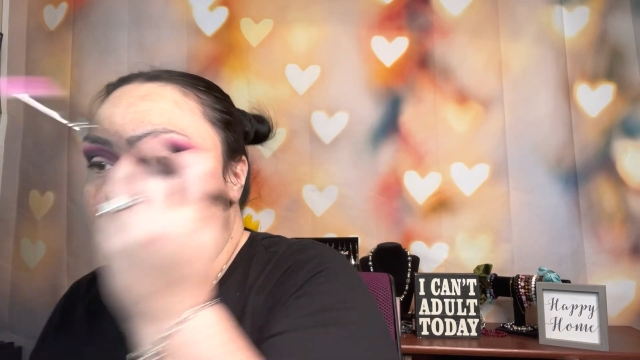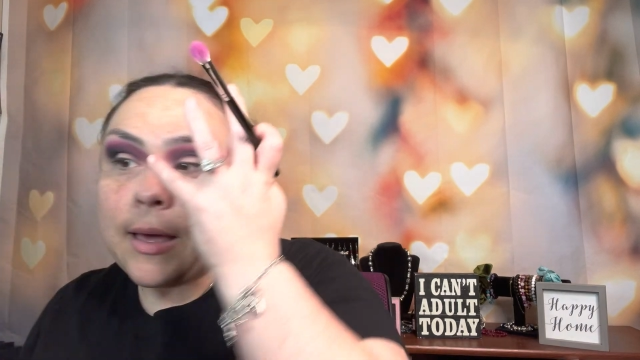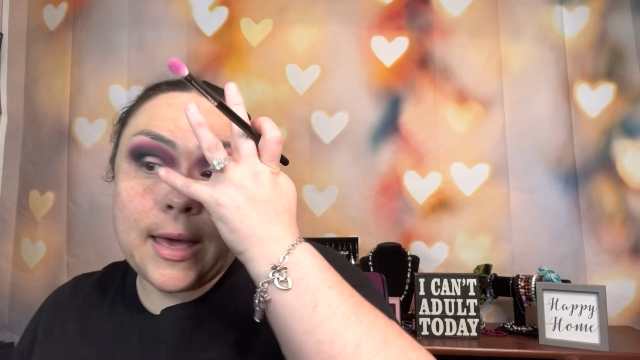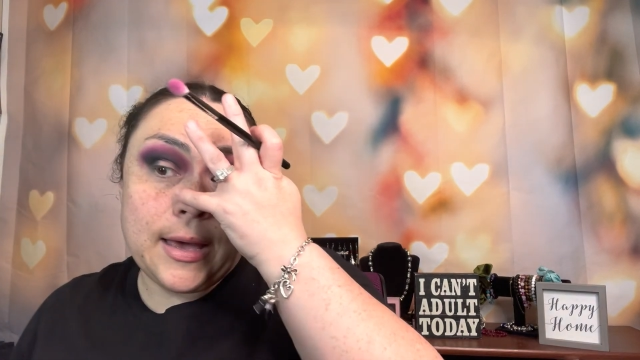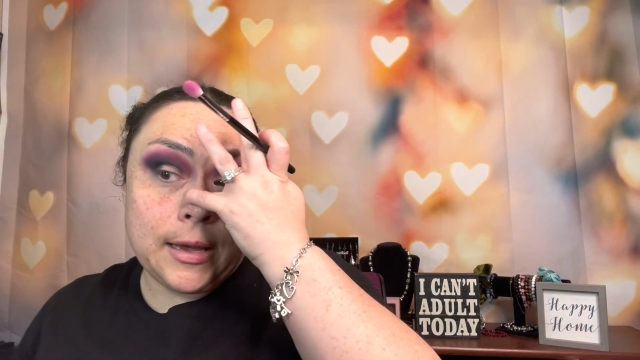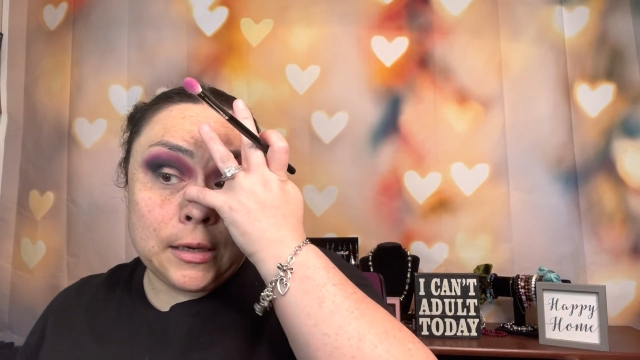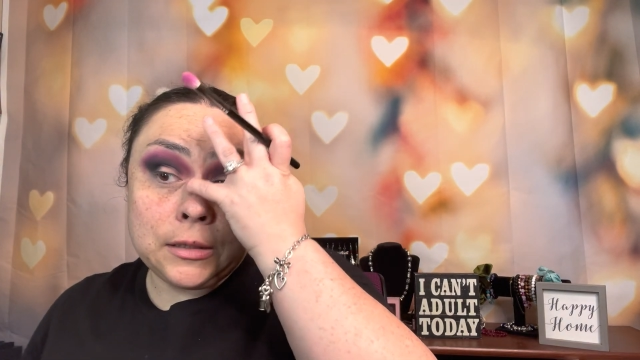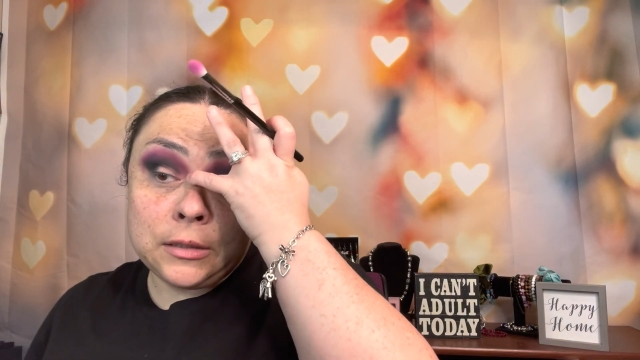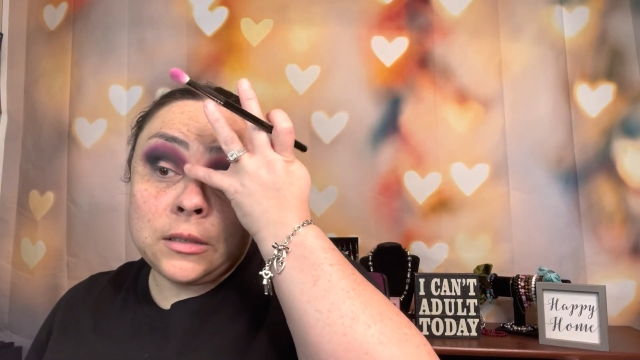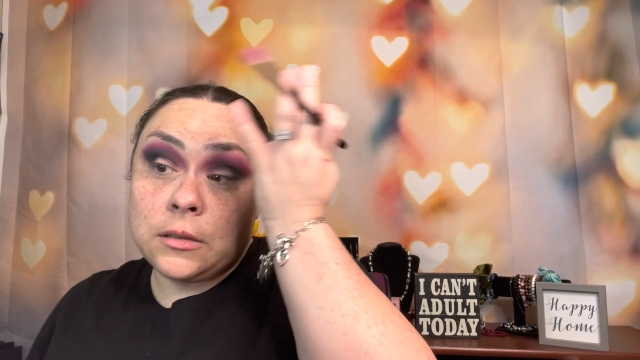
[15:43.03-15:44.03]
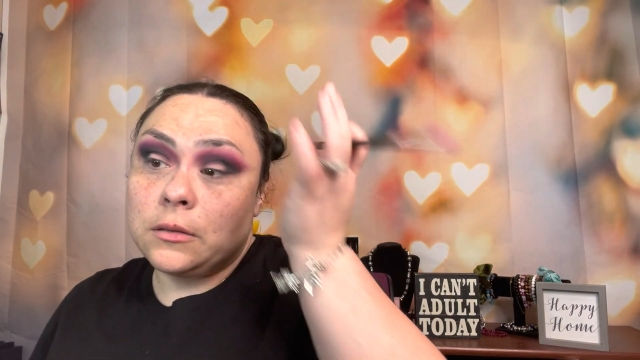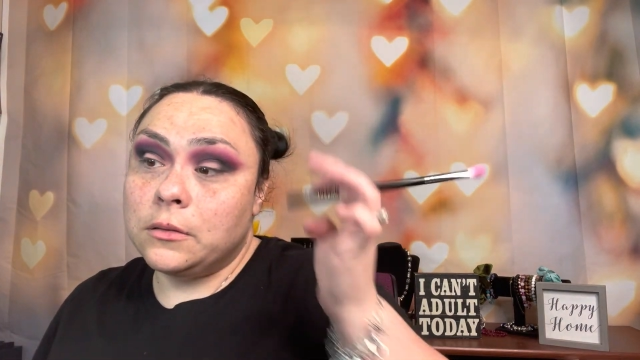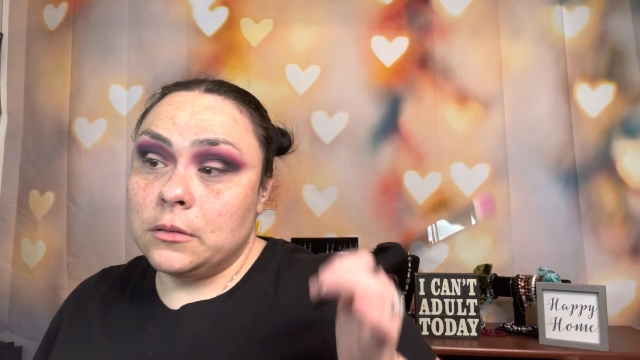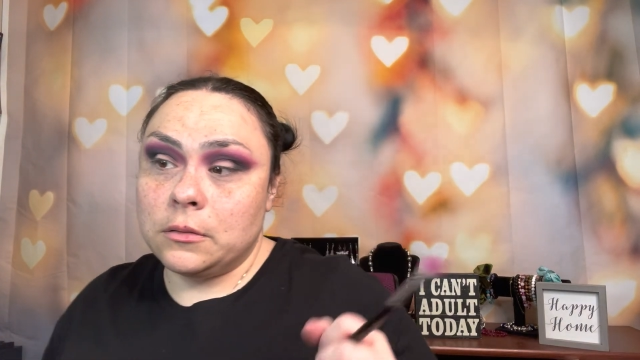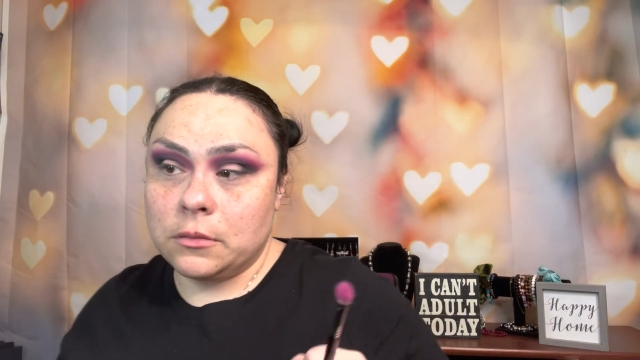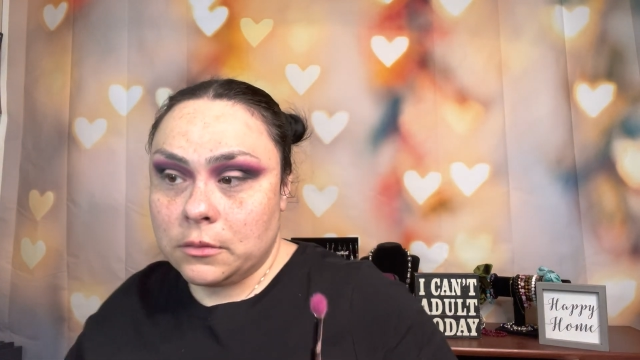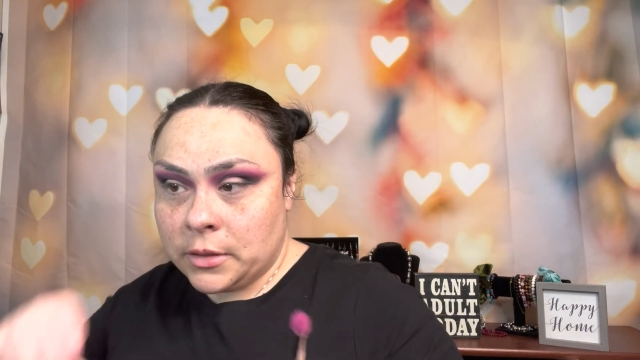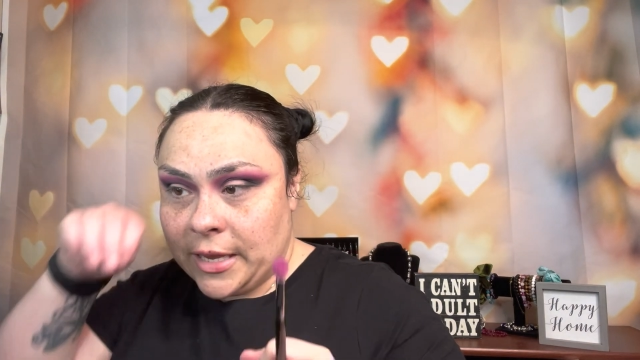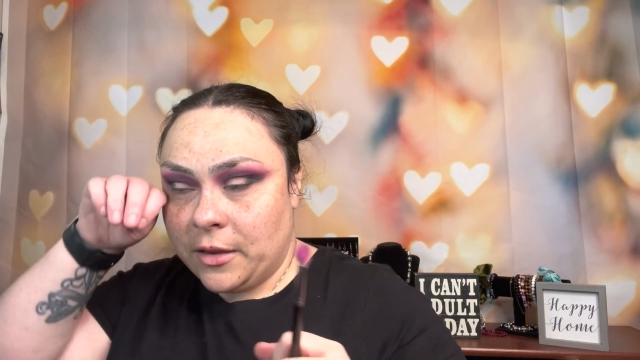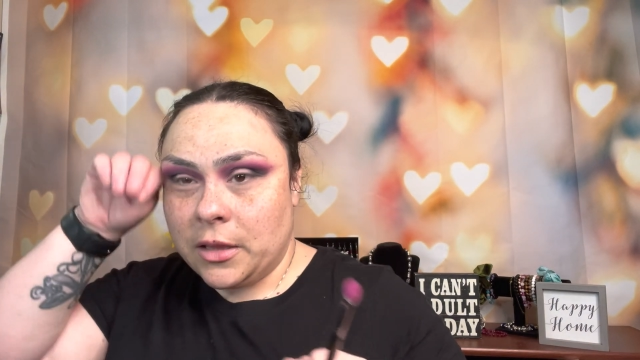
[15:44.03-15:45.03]
And
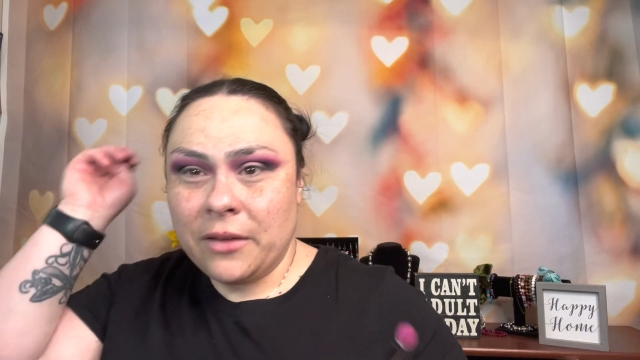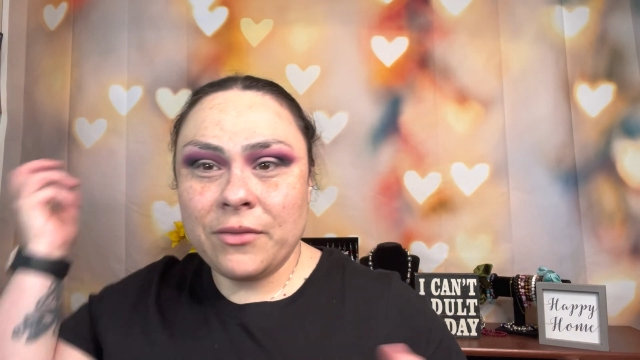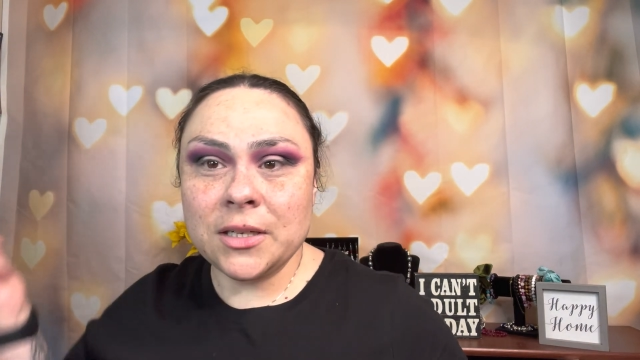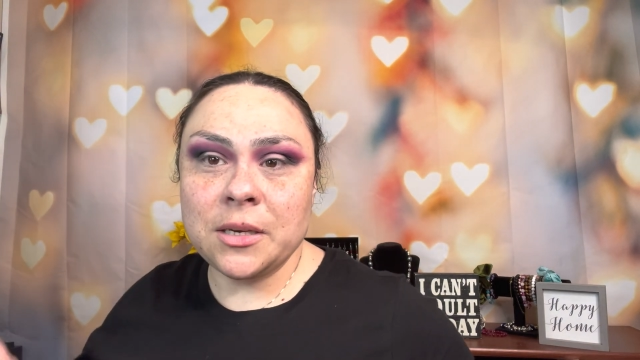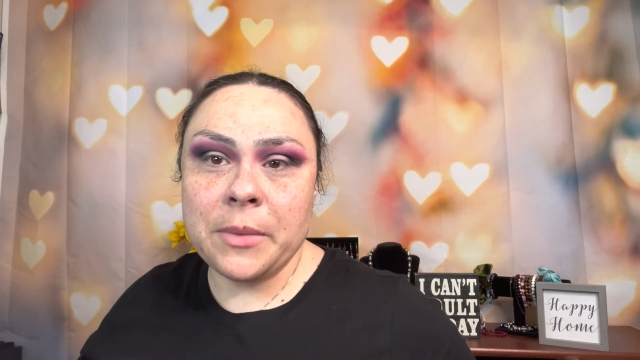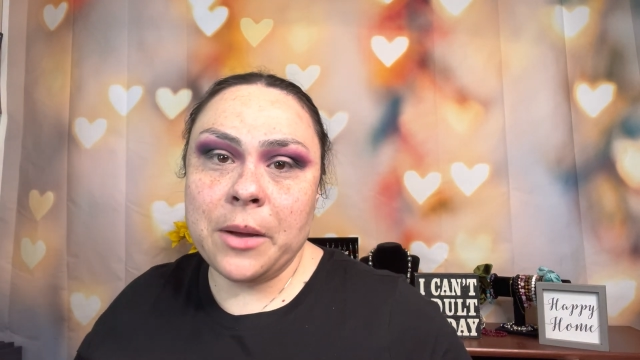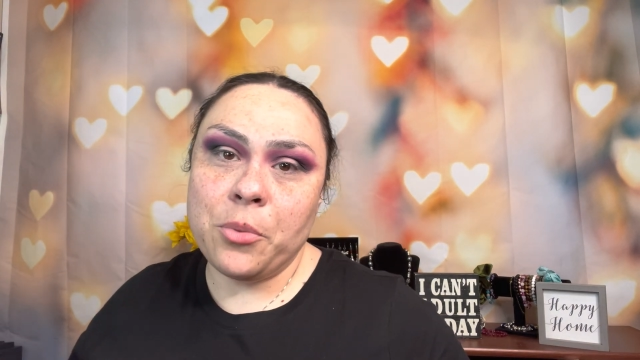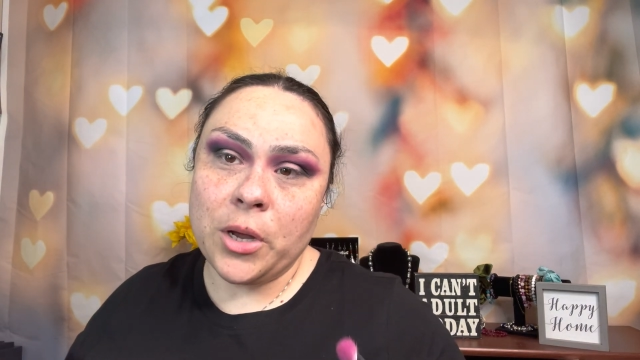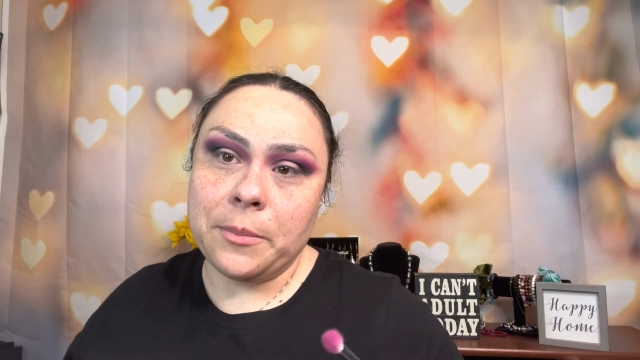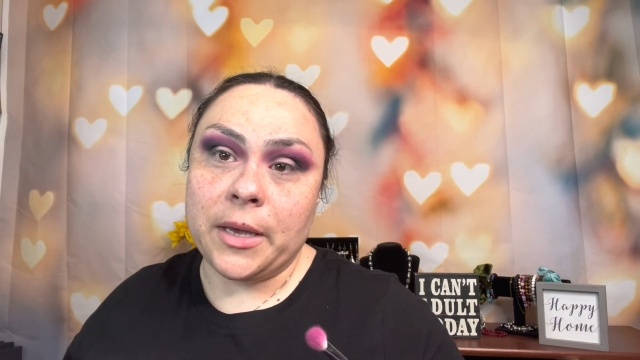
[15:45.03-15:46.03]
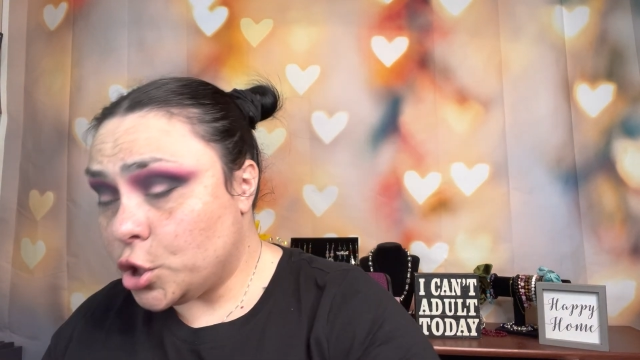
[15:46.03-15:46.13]
they fucked up my appointment.